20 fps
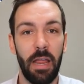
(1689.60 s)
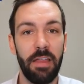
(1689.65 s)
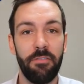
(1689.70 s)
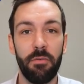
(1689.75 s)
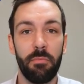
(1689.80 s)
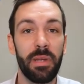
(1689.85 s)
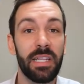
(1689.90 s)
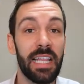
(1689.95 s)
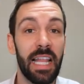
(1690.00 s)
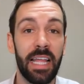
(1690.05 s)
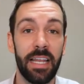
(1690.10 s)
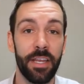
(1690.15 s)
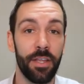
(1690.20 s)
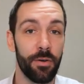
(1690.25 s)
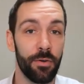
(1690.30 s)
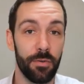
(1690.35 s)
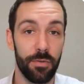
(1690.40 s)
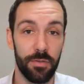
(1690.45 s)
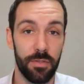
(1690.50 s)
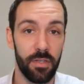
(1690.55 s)
Even
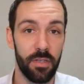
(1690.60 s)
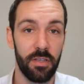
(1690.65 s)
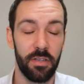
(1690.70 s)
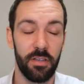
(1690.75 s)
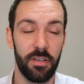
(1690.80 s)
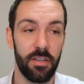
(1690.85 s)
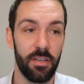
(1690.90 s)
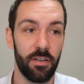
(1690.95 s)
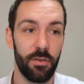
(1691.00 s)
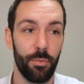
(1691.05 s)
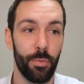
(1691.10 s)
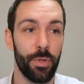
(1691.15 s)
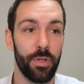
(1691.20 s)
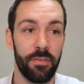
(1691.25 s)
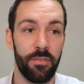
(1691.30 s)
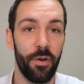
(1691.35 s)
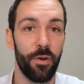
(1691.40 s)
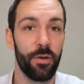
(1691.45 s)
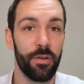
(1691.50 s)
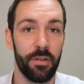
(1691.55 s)
millennials will
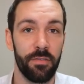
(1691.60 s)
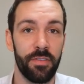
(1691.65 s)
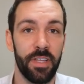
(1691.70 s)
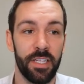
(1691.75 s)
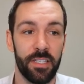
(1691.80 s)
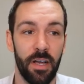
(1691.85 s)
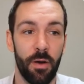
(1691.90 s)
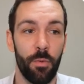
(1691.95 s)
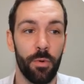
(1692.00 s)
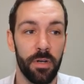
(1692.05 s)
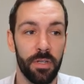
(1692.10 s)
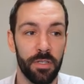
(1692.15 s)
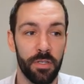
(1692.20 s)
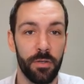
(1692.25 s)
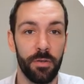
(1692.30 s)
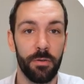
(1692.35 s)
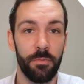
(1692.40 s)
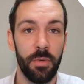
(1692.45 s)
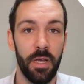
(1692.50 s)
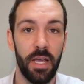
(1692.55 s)
have heard of this, I would
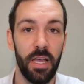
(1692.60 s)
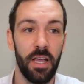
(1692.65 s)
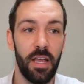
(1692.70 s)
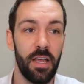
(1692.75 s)
assume.